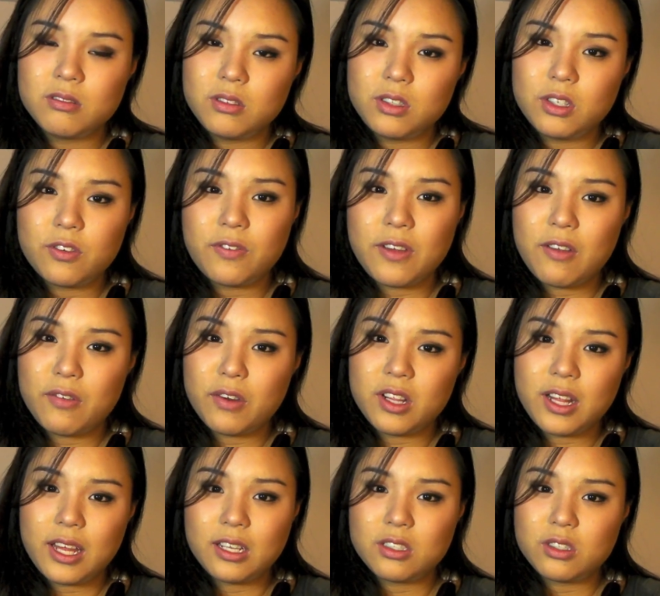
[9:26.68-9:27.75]
your favorite
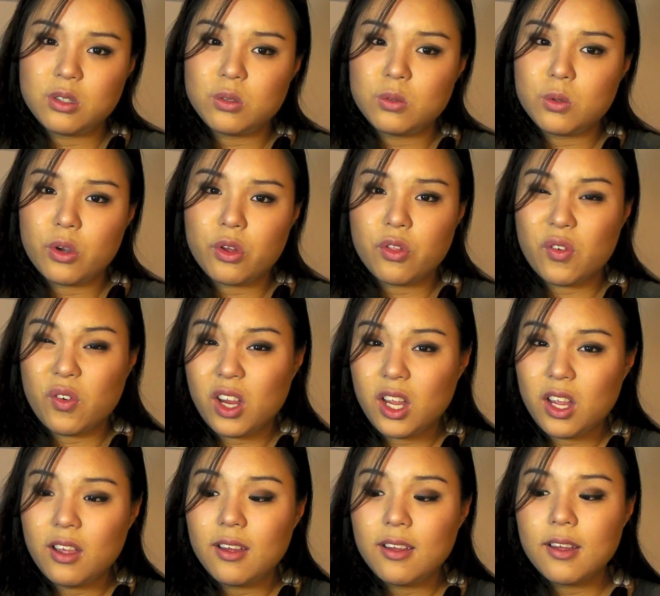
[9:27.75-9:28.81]
like 2 or
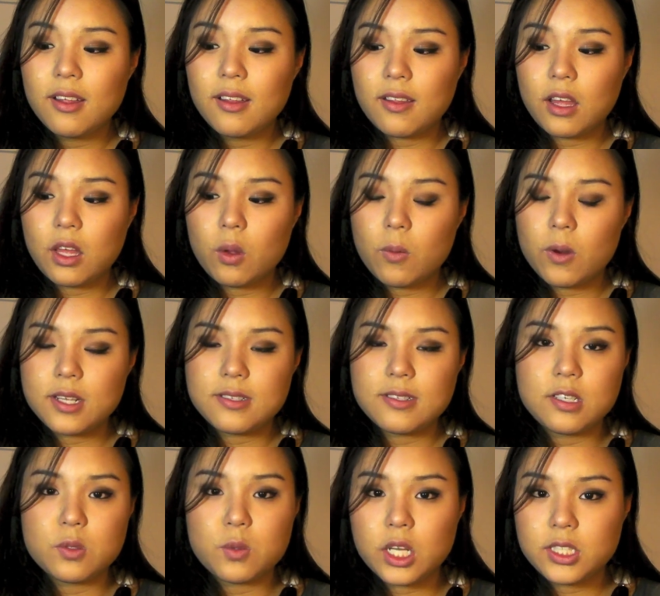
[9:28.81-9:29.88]
3 that you want to
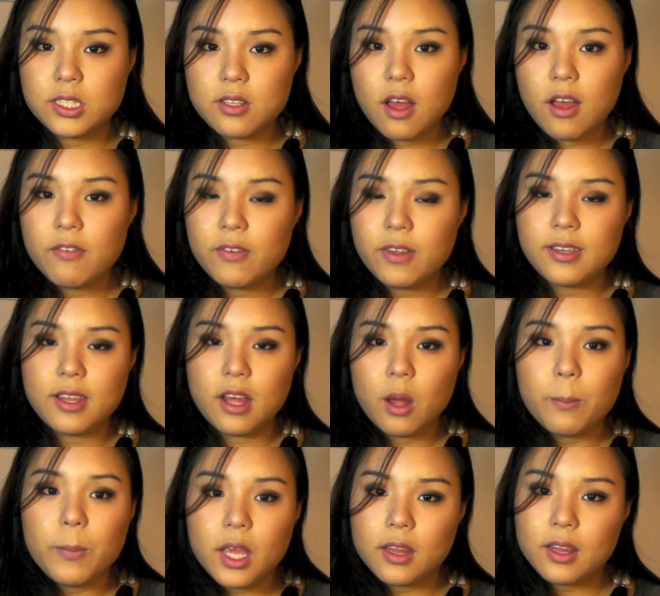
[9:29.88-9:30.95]
see swatches of and tell
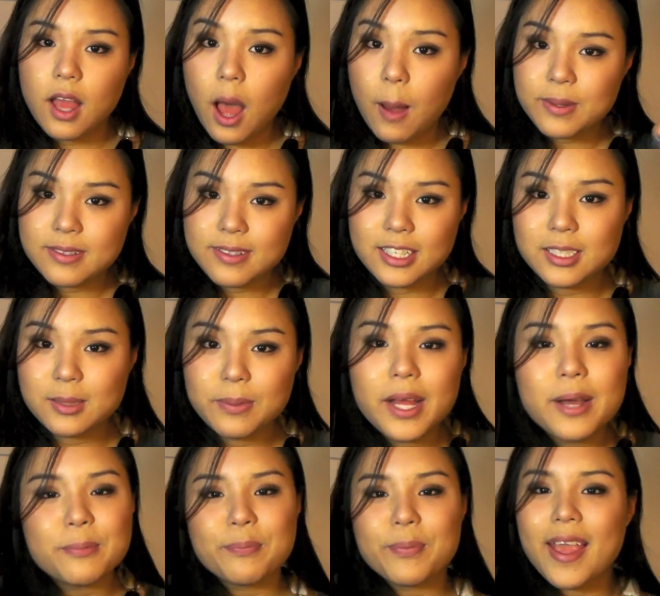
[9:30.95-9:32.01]
me in the comment section below.